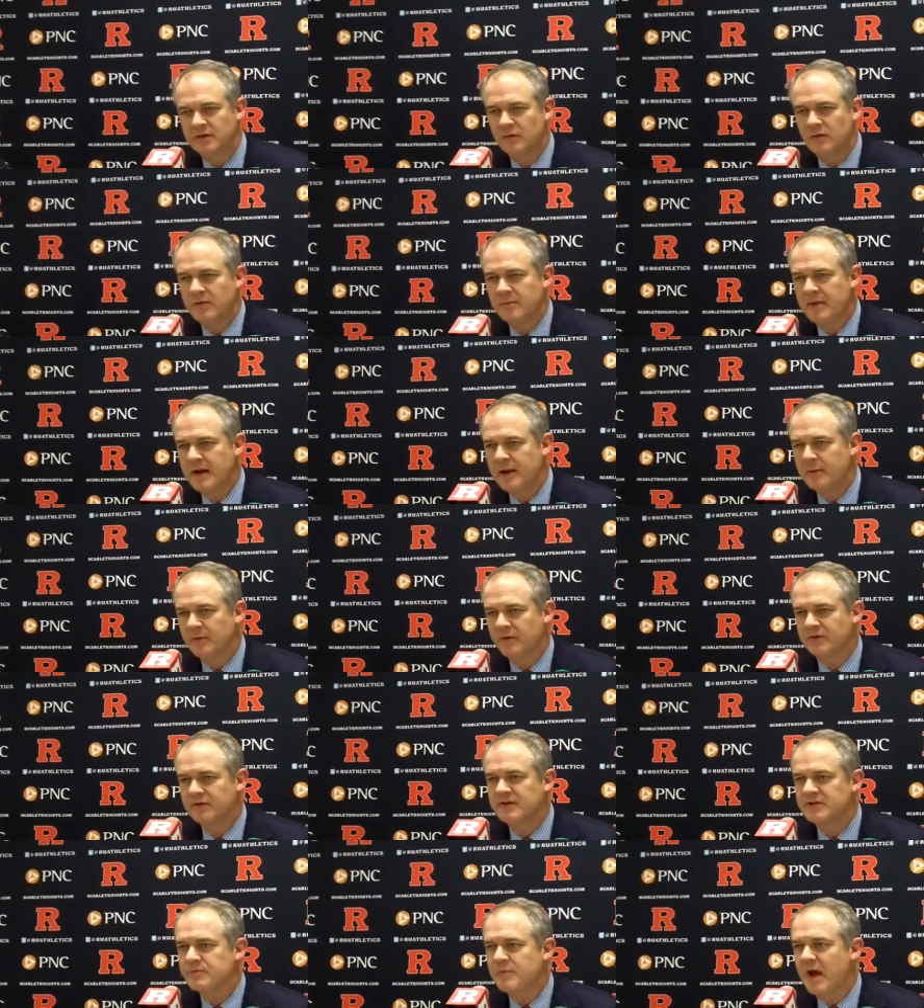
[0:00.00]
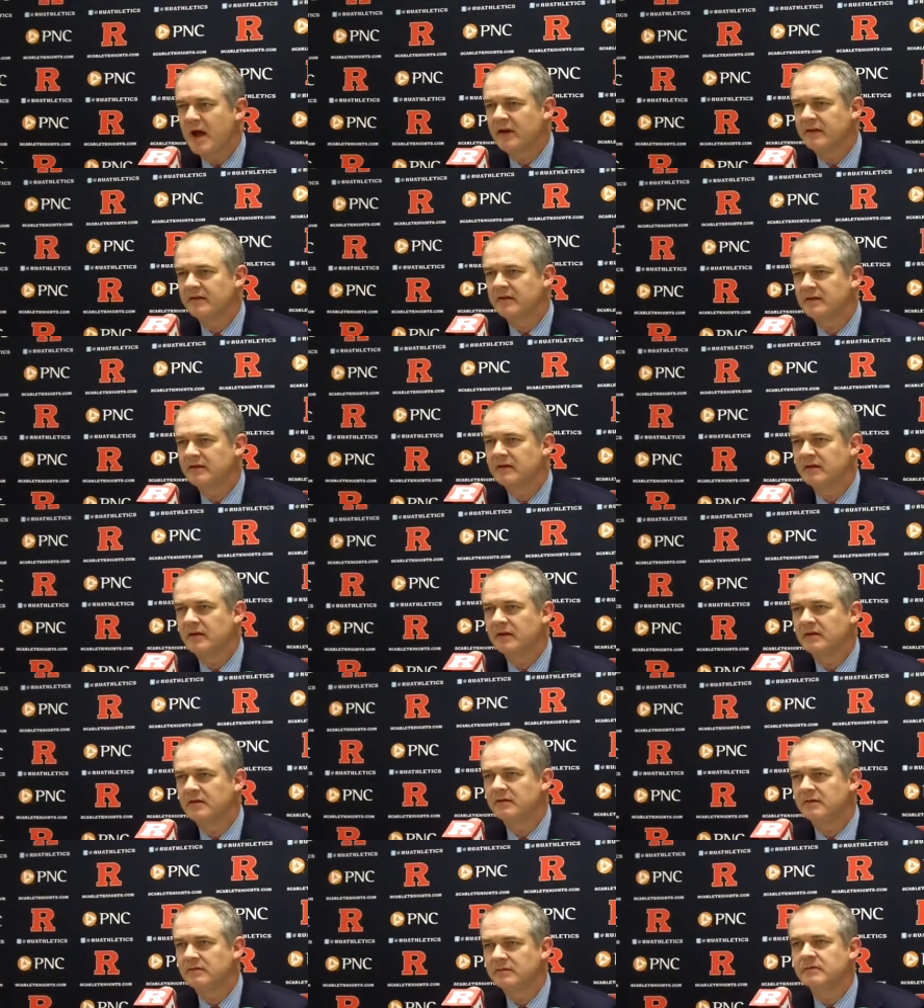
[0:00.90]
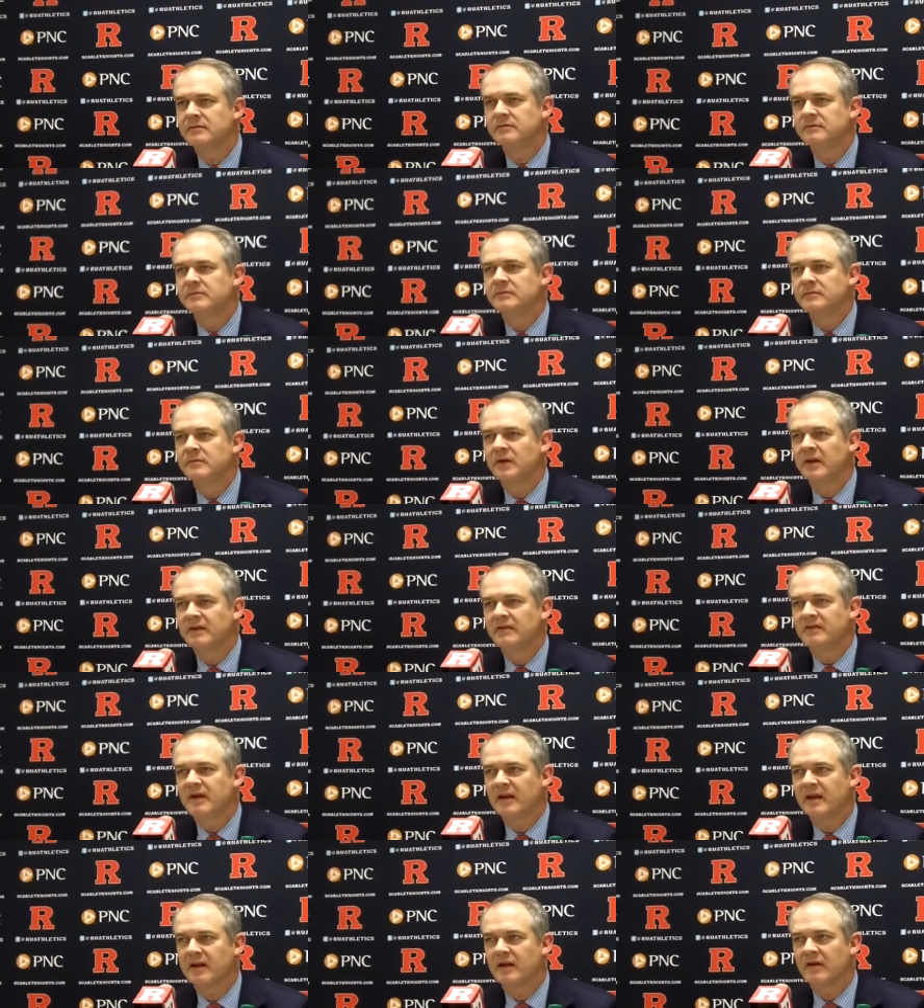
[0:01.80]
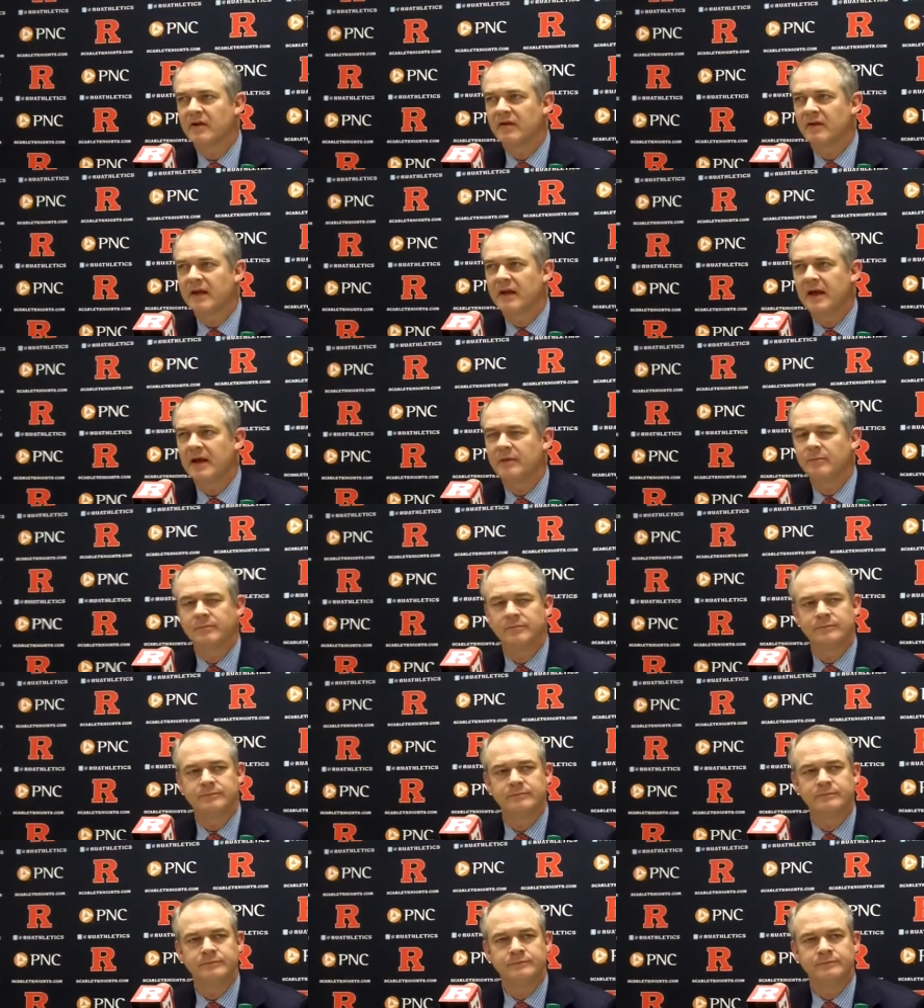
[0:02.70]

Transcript: And we've been able to respond and, and, and take care of the game.